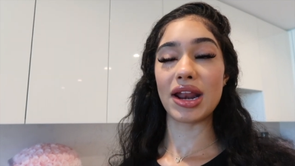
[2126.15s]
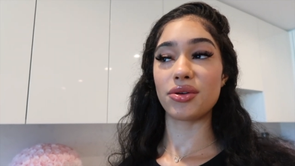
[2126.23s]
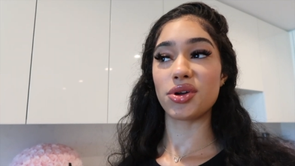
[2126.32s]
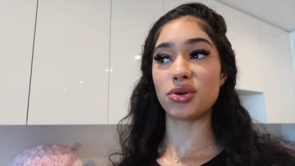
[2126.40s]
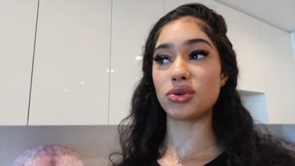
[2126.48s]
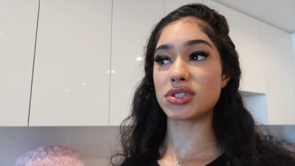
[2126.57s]
I don't
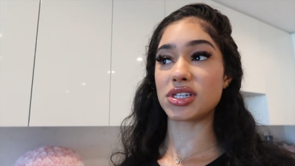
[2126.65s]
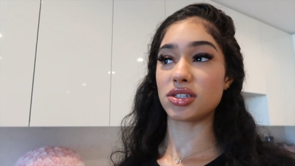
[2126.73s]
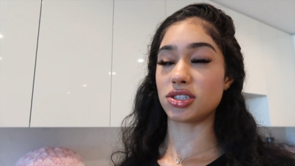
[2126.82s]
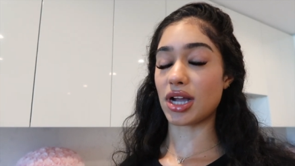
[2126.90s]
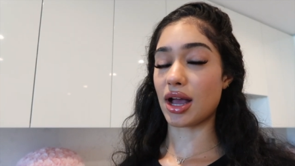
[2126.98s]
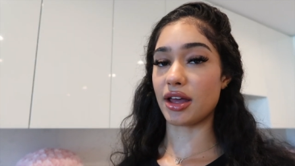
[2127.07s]
know who's gonna
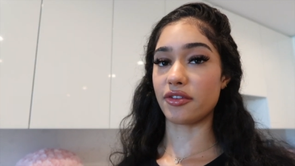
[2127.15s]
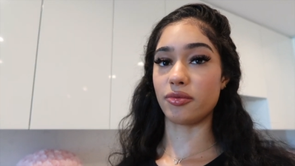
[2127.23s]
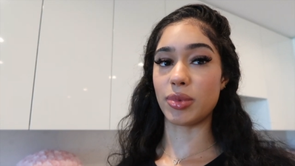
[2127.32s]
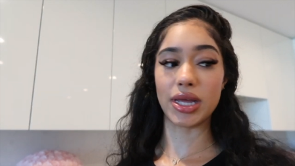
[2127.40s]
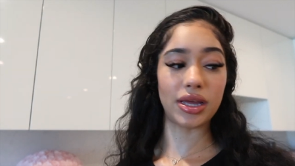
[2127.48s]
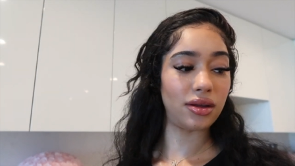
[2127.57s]
drive,
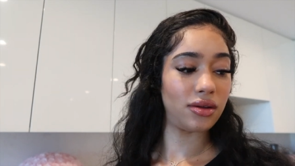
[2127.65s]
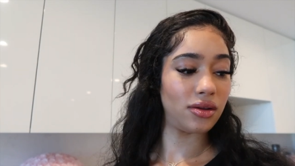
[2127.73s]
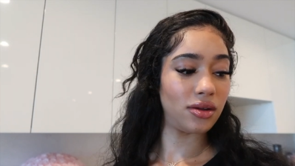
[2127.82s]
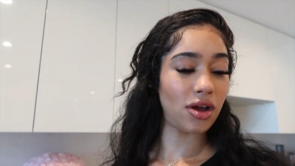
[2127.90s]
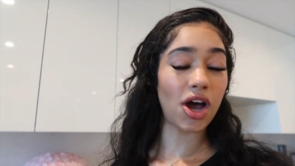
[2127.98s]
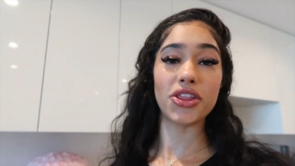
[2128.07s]
but
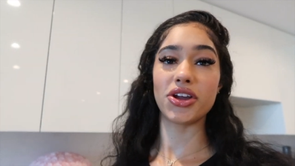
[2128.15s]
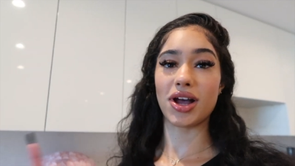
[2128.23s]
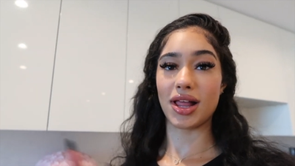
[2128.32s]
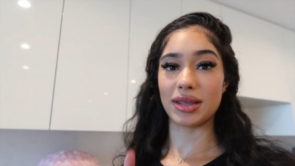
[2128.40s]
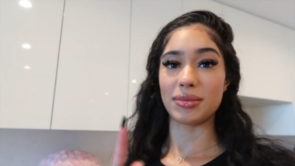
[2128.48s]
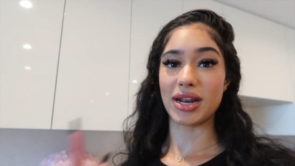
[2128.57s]
oh, they're
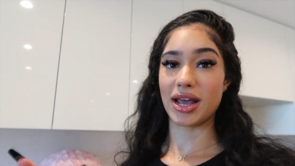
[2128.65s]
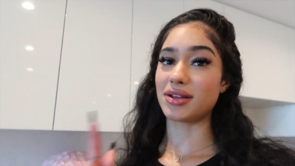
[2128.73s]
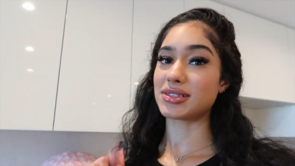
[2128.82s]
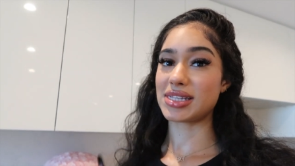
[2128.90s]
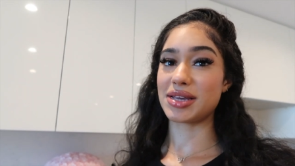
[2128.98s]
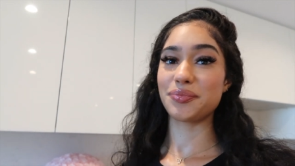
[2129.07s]
calling me now,
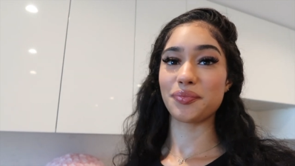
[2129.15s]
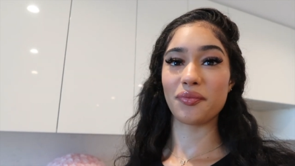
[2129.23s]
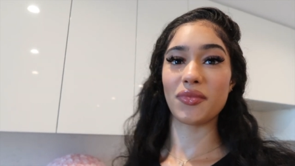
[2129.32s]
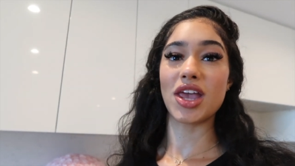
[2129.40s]
see?